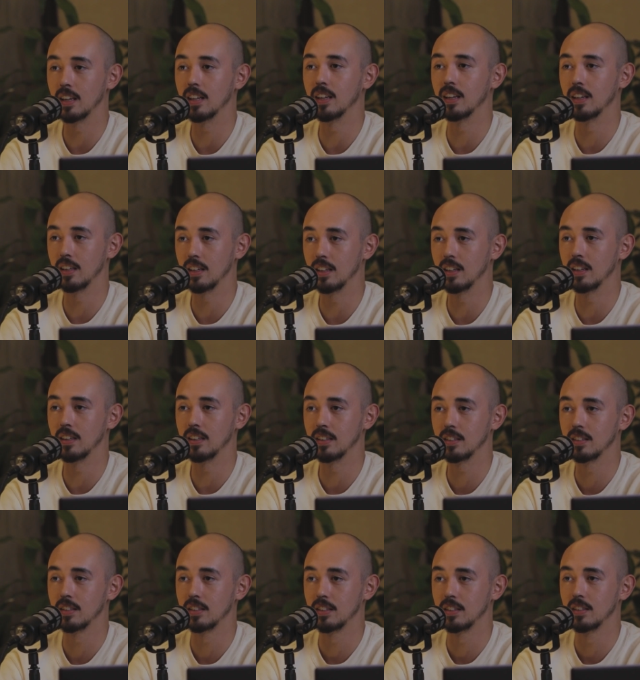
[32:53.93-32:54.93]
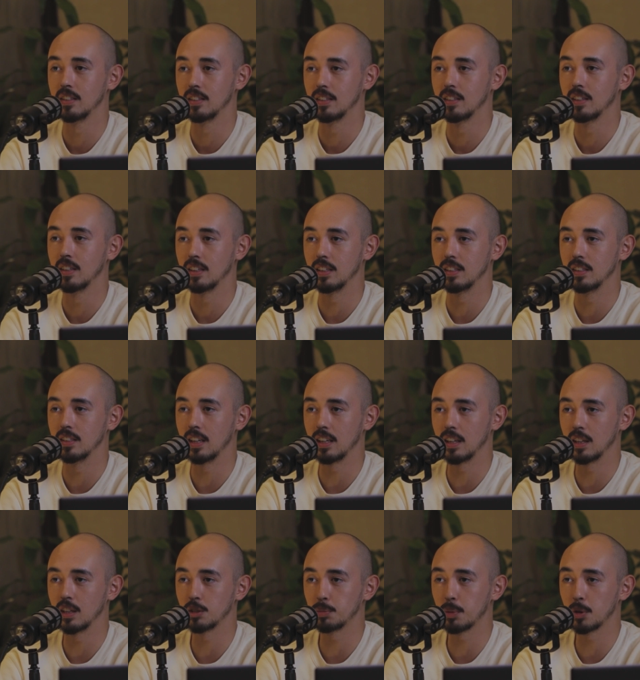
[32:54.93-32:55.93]
yeah, yeah.
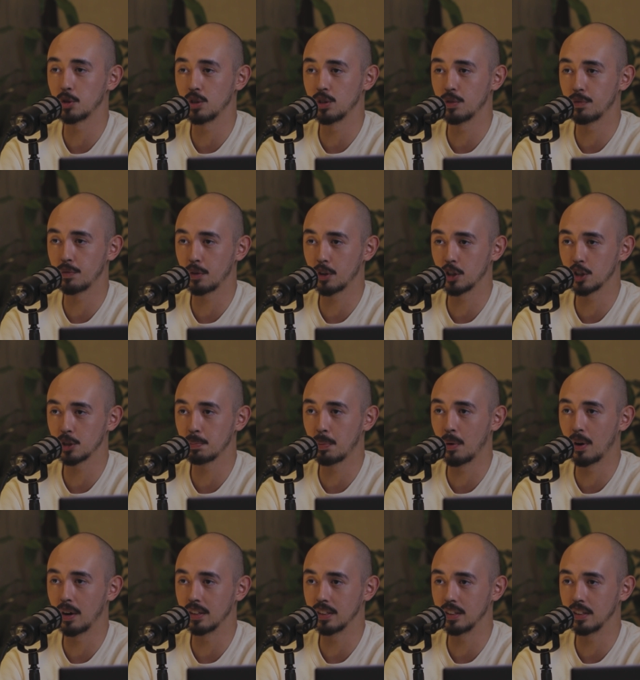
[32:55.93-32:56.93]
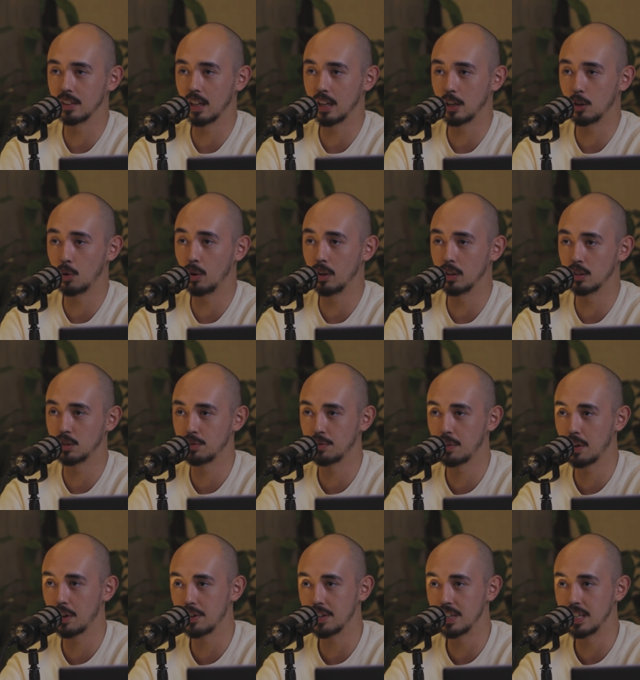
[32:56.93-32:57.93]
Like, especially in the first part, like, Goyo's
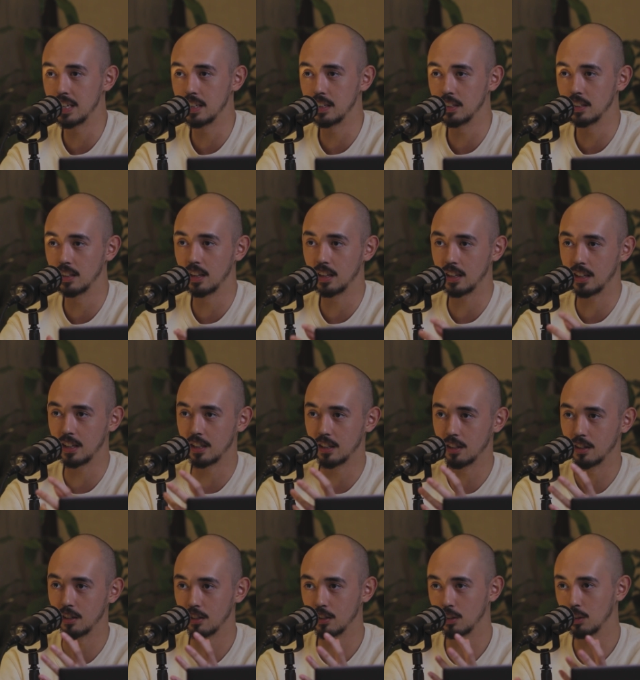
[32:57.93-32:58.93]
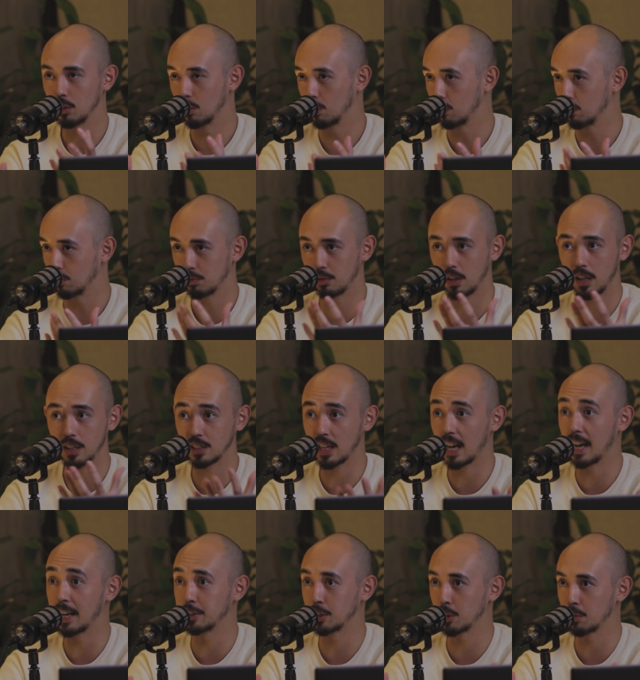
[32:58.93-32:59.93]
very, like, in... His
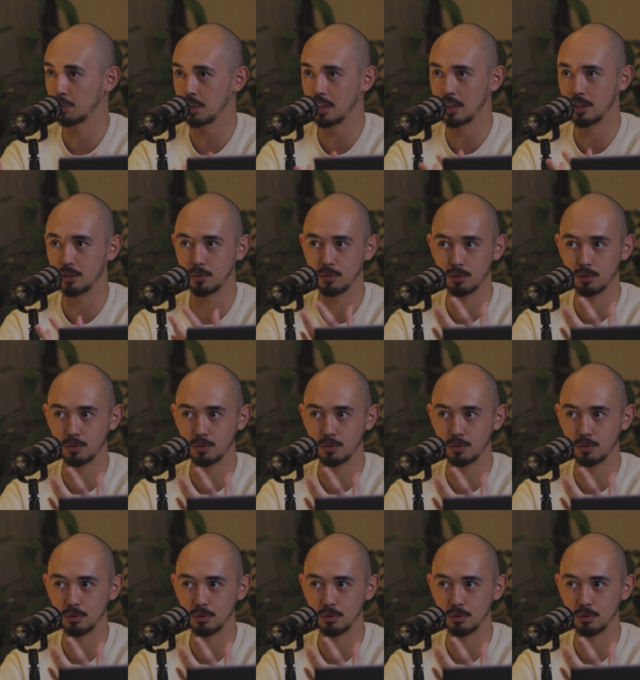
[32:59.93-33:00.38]
eyes are really